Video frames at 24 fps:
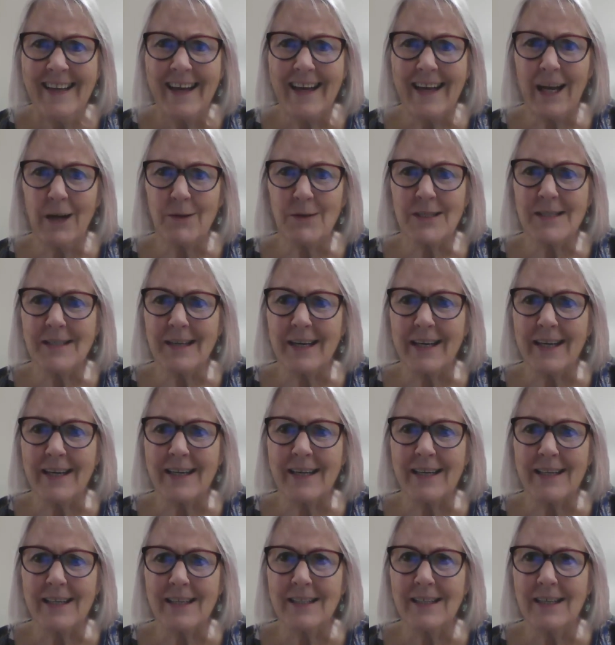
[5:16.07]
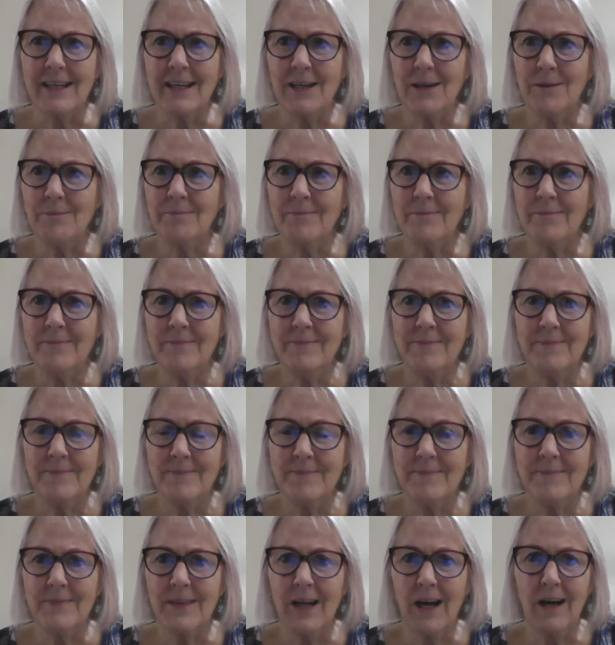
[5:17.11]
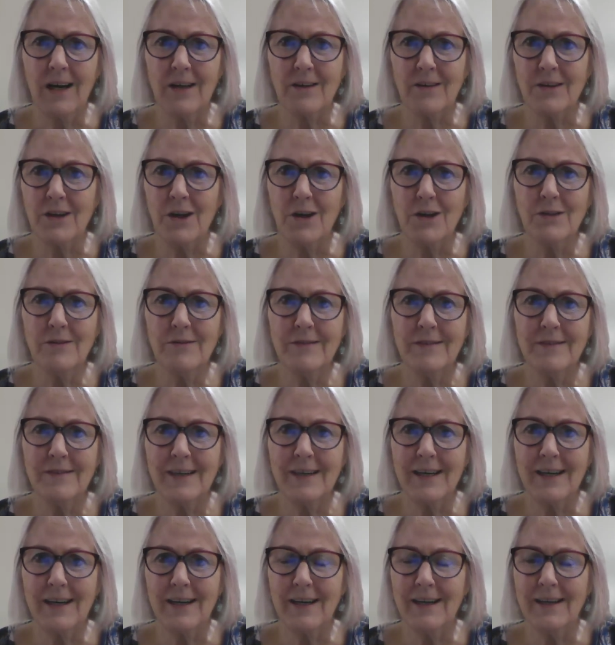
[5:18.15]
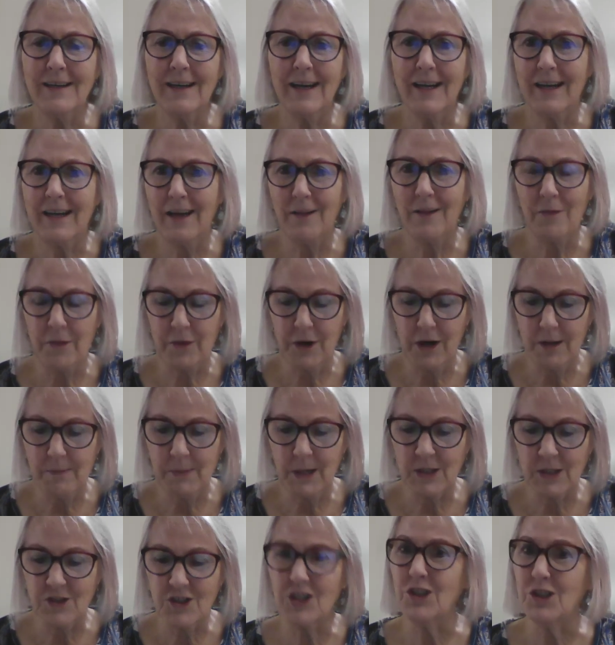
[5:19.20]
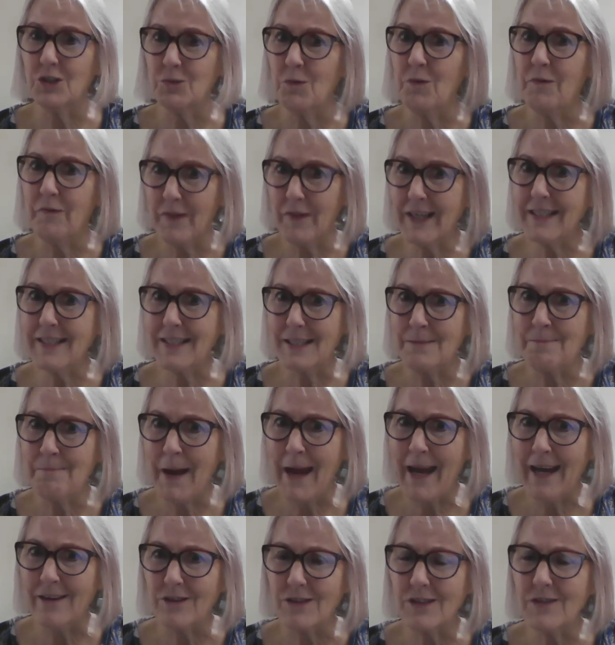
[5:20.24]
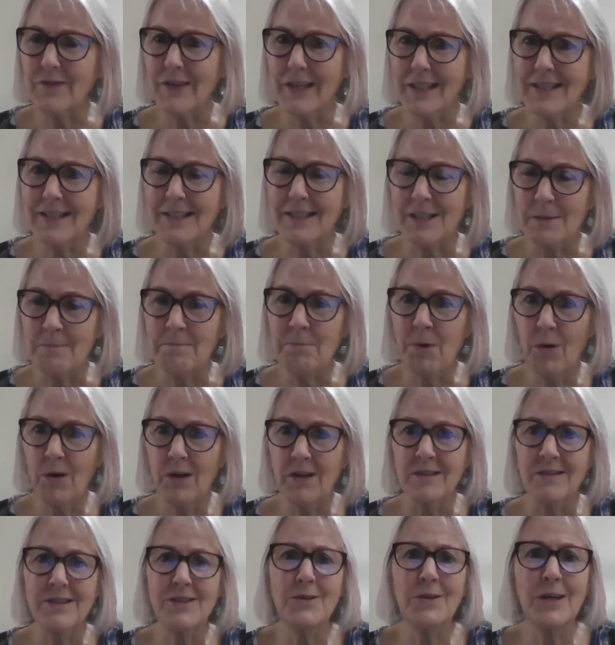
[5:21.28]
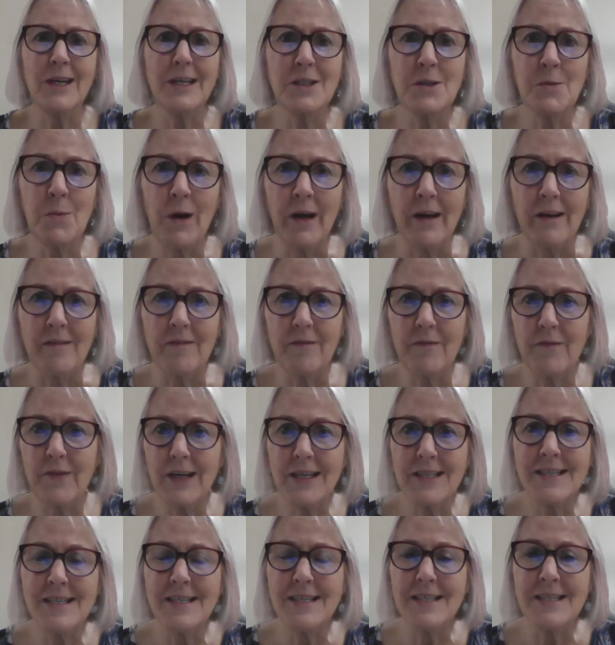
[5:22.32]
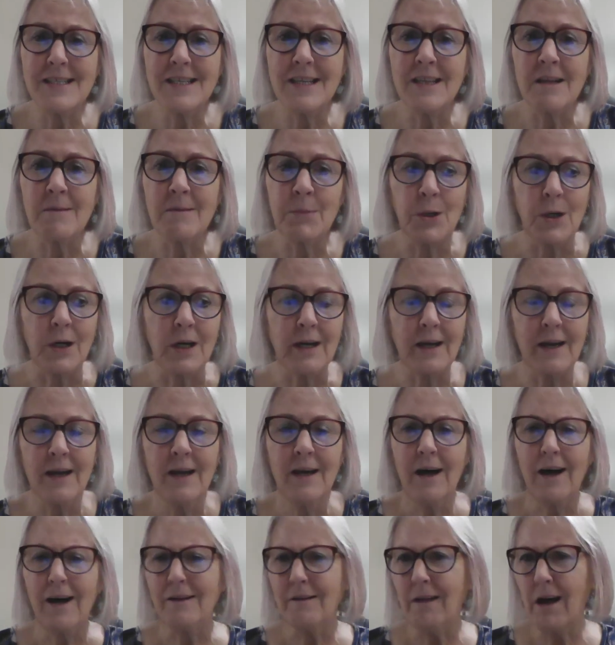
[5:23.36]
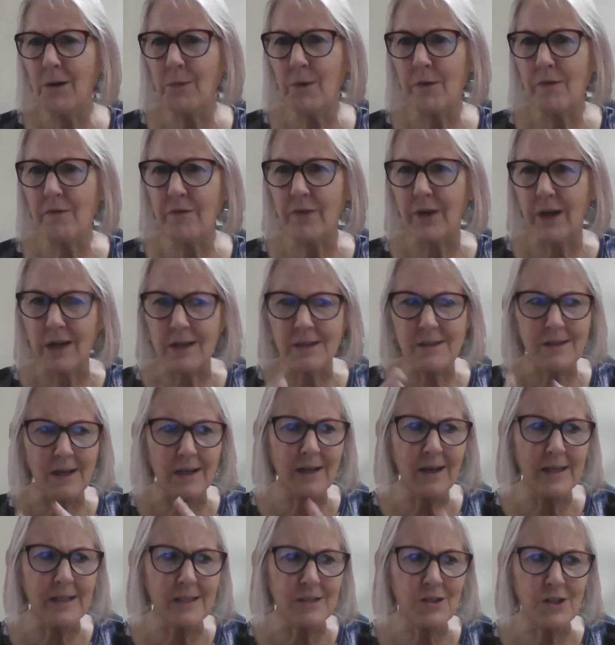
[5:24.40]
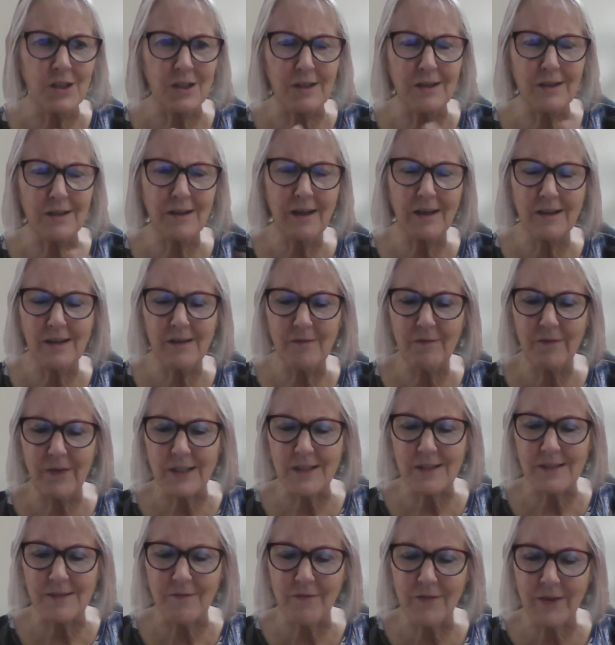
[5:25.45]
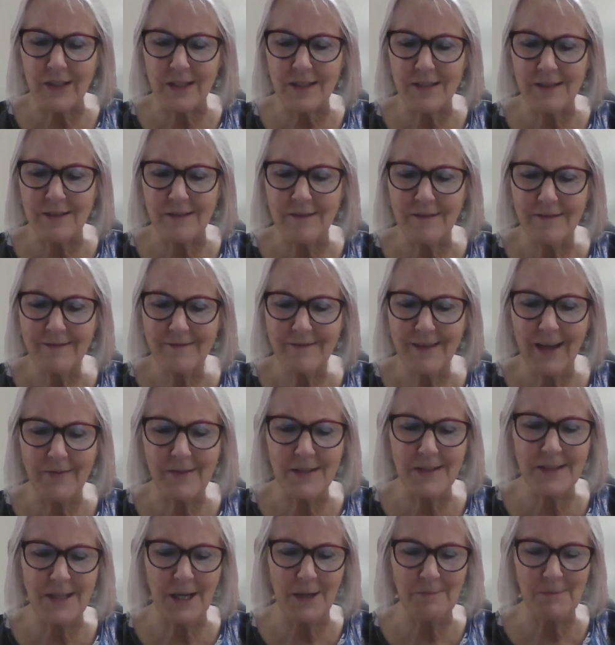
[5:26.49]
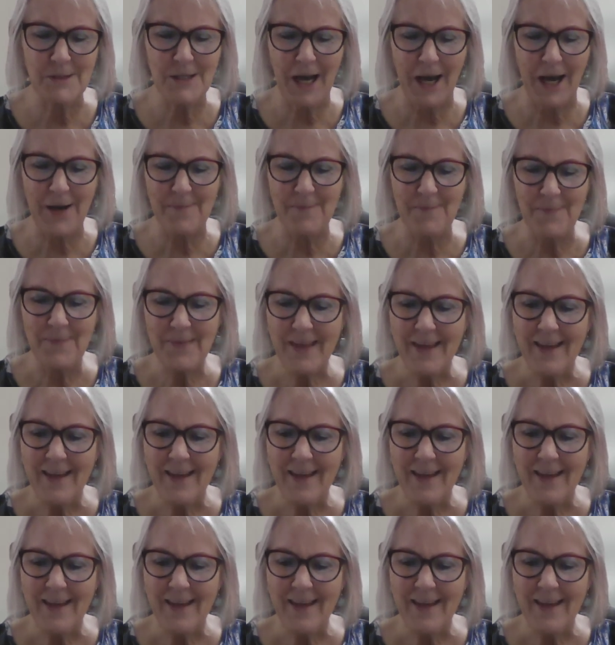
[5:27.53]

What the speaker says: And I was like, I don't know. I hadn't thought about it. And she goes, "Well, fixin' matters. Fixin's important." So guess what? Fixin' is in the book along with fix. I kind of cheated. I did fix and fixin' at the same time.